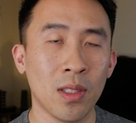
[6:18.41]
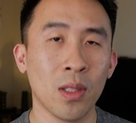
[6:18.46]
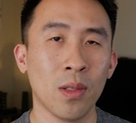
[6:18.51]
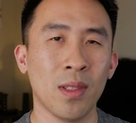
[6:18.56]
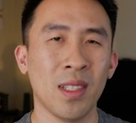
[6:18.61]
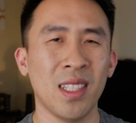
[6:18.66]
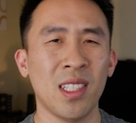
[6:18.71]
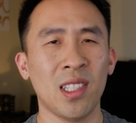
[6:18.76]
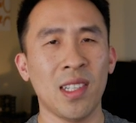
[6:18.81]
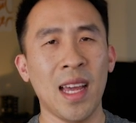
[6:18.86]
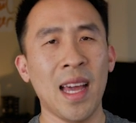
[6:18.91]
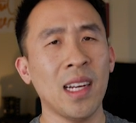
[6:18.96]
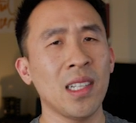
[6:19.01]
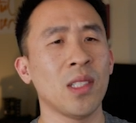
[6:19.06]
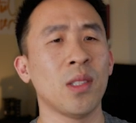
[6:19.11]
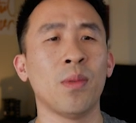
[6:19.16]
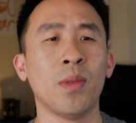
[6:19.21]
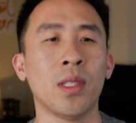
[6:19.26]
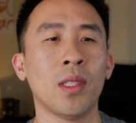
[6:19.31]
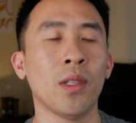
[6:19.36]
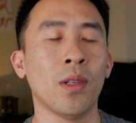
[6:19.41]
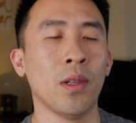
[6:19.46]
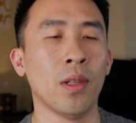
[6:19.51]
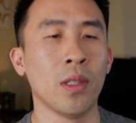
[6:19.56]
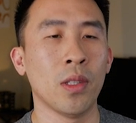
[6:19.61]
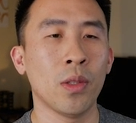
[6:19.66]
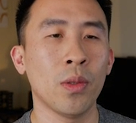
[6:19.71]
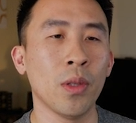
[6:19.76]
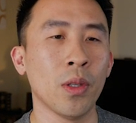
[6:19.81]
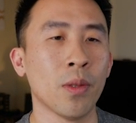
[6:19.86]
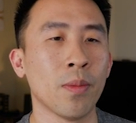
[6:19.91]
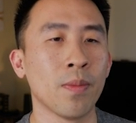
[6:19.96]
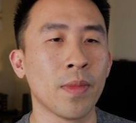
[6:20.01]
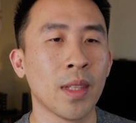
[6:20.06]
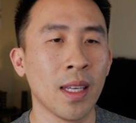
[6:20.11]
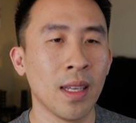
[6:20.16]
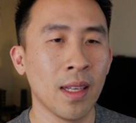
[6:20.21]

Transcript: so it should actually return true.